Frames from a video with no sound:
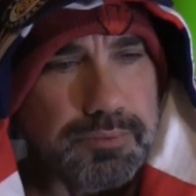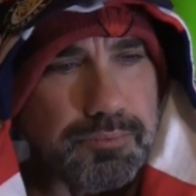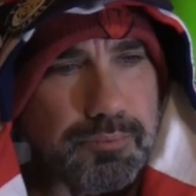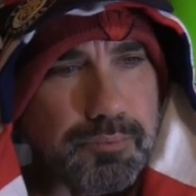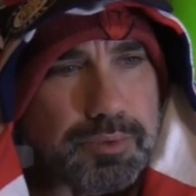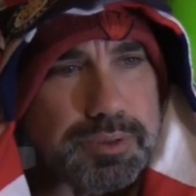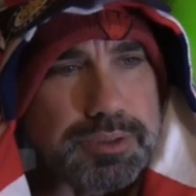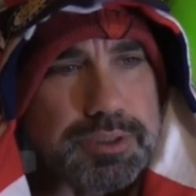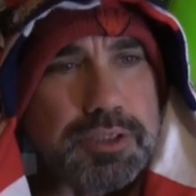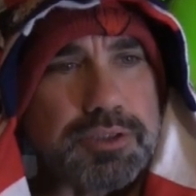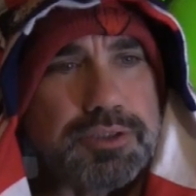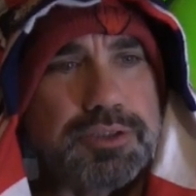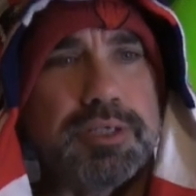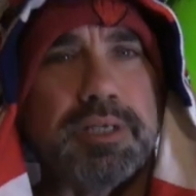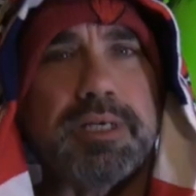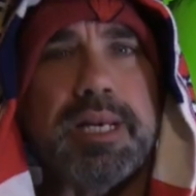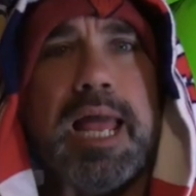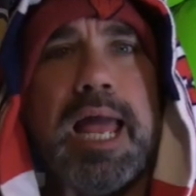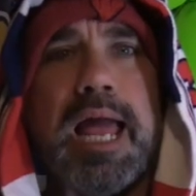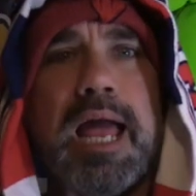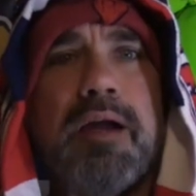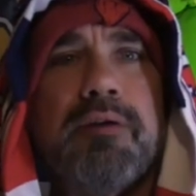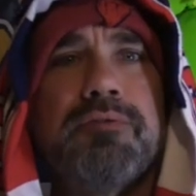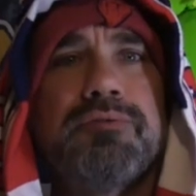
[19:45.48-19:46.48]
we're just going
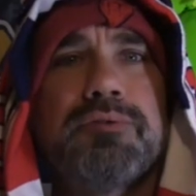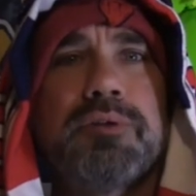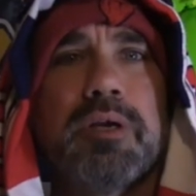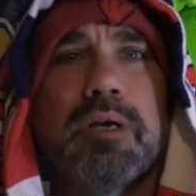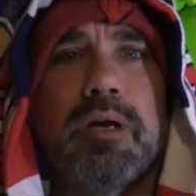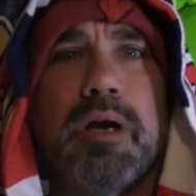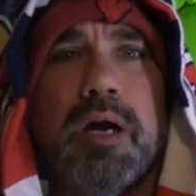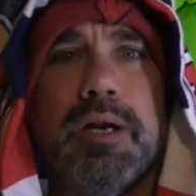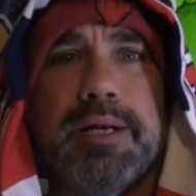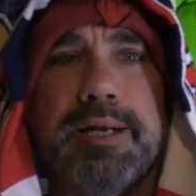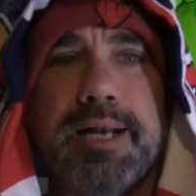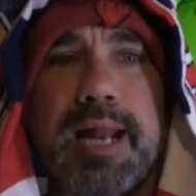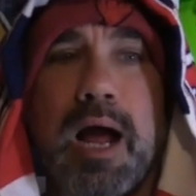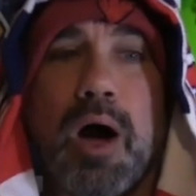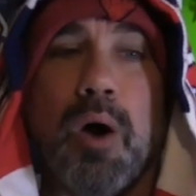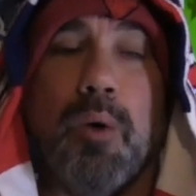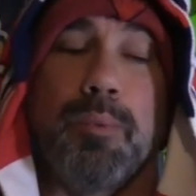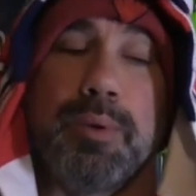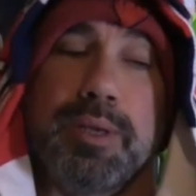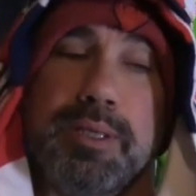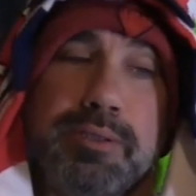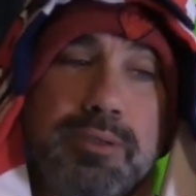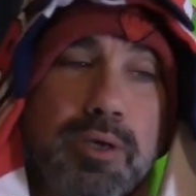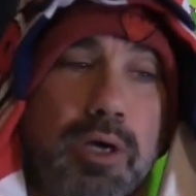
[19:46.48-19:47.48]
to have to gut it out.
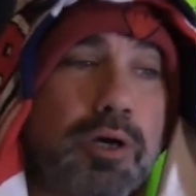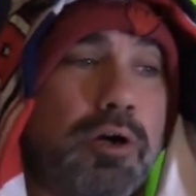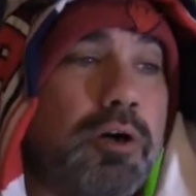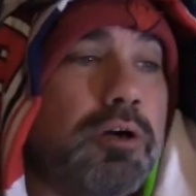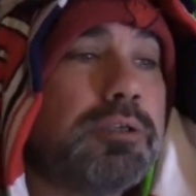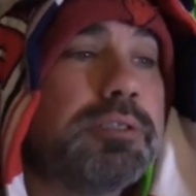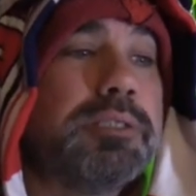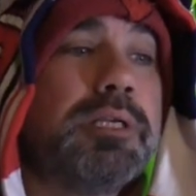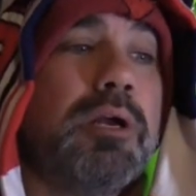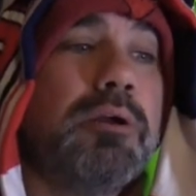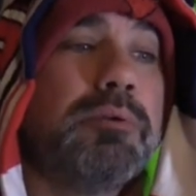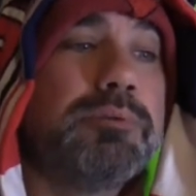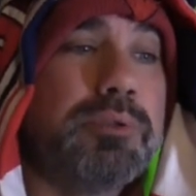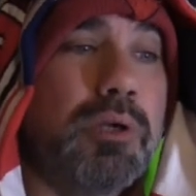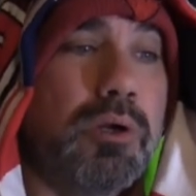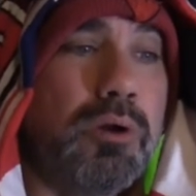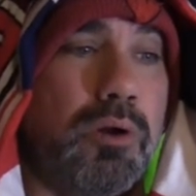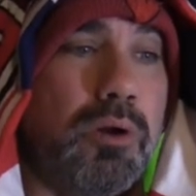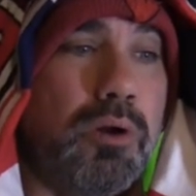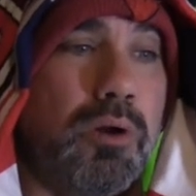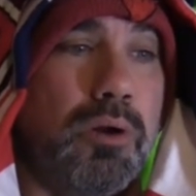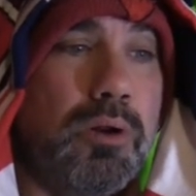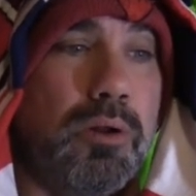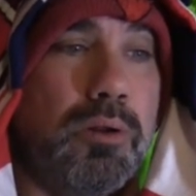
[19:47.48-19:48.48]
We dug ourselves a
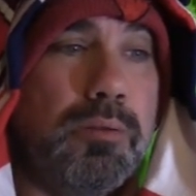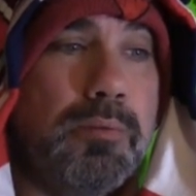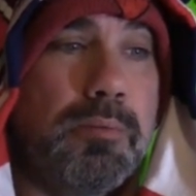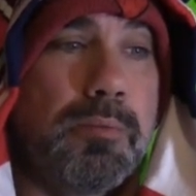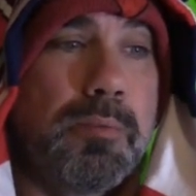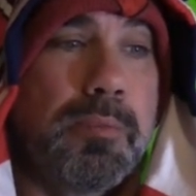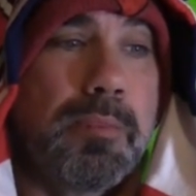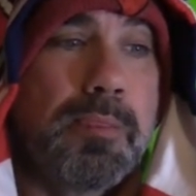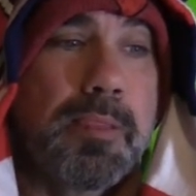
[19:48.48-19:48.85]
hole.